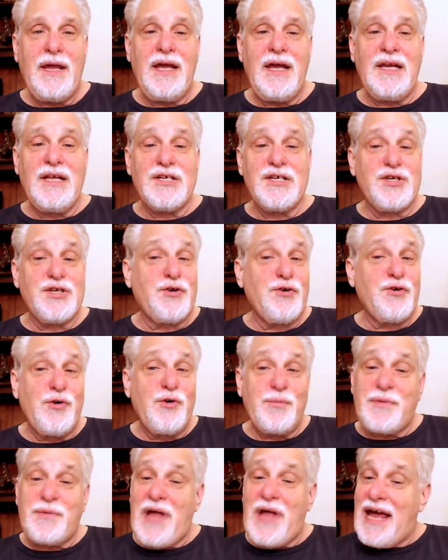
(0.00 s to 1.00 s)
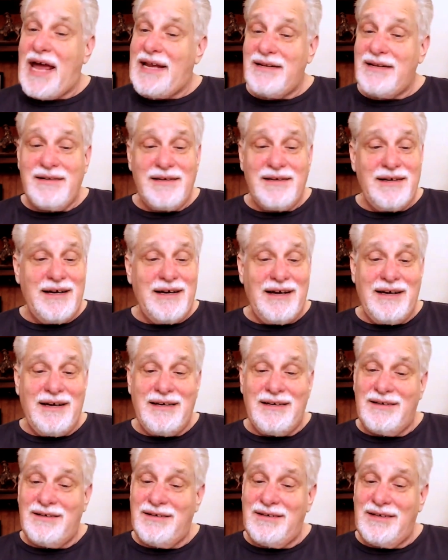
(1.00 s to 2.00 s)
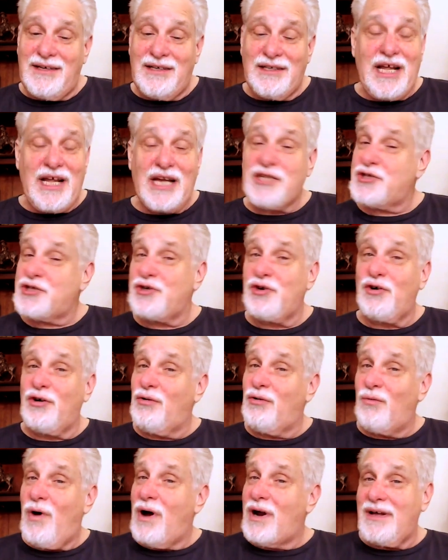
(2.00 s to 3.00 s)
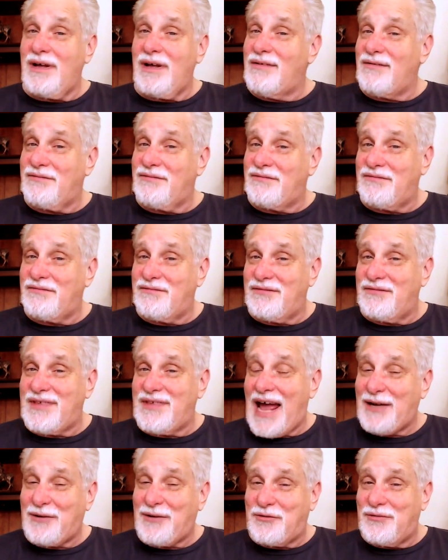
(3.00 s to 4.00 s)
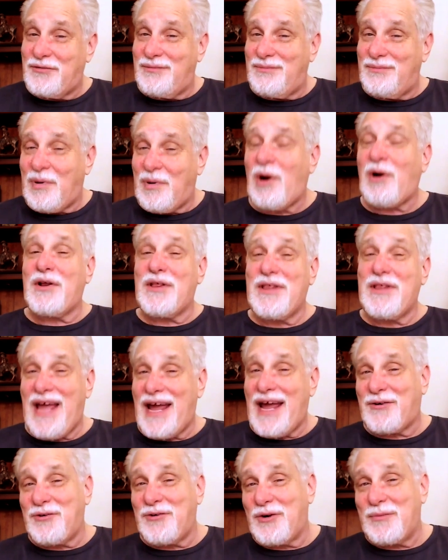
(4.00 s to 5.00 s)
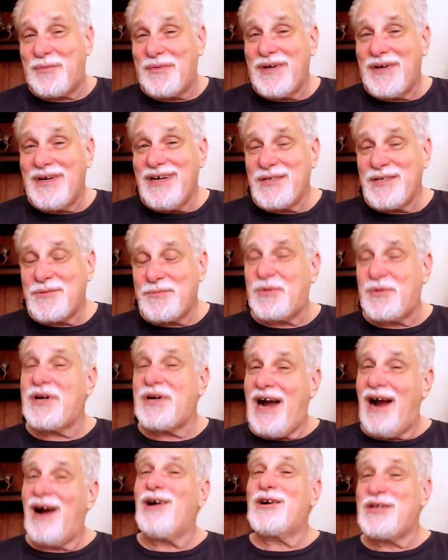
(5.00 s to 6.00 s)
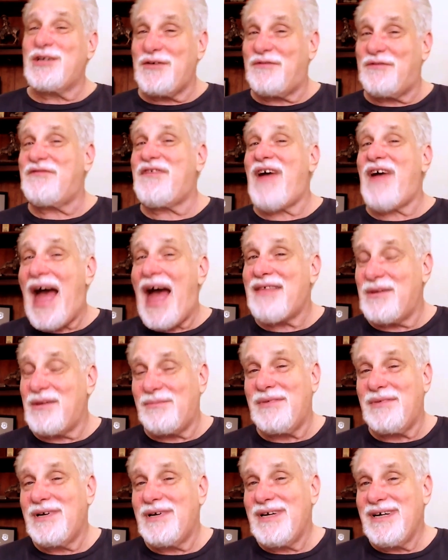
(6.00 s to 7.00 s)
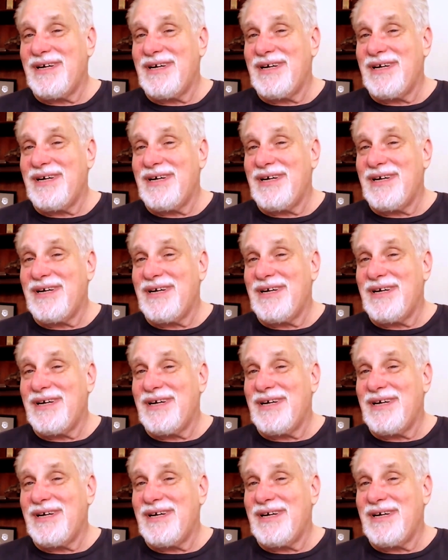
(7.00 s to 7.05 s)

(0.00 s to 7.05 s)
It is a group that, unless you're one of that part of that group, it's pretty hard to fathom,